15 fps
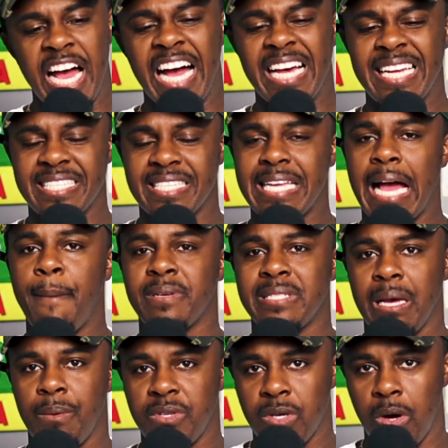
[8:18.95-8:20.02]
I like the topics
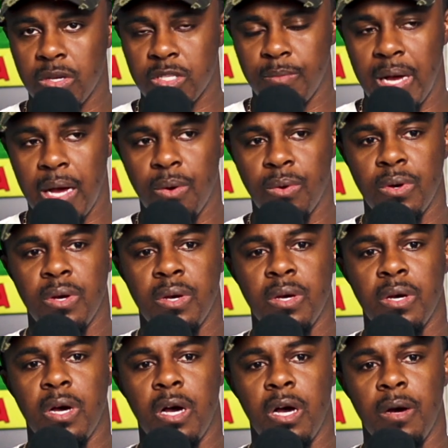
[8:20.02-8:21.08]
that we talked about
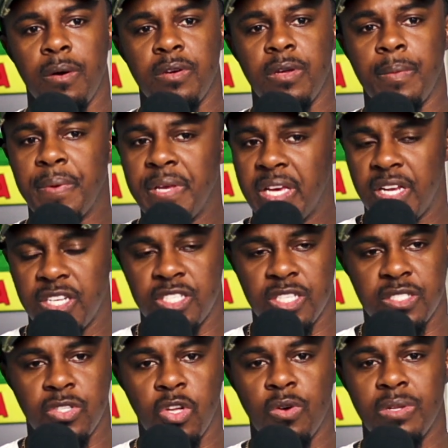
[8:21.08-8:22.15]
uh, in the beginning.
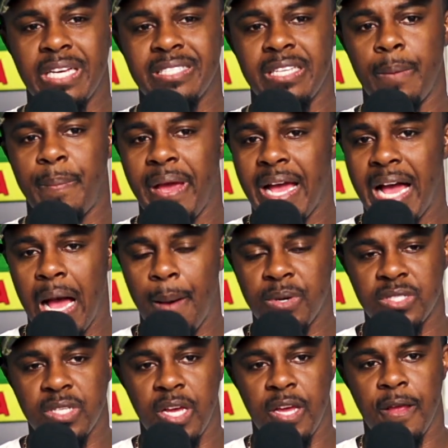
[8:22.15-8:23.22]
Just you know, like I said, paying
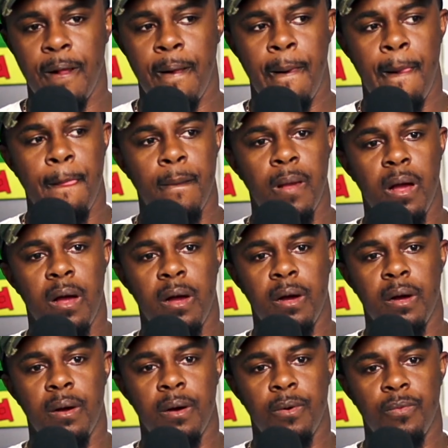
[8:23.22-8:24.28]
homage thing,
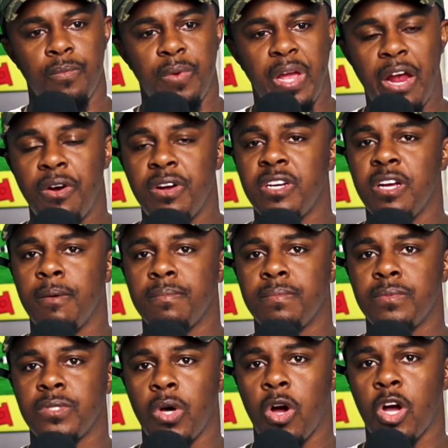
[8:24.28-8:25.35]
uh, hearing them
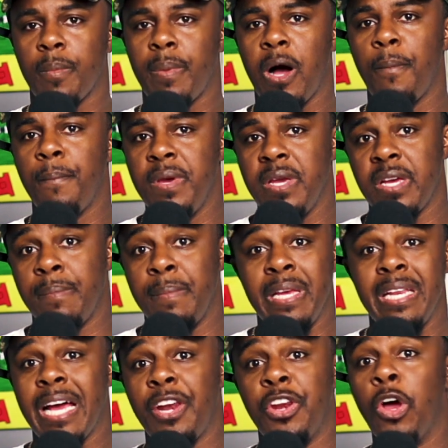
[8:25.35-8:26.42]
talk about me and
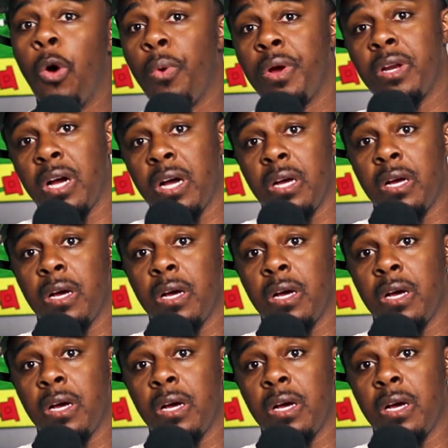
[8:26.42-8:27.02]
me not knowing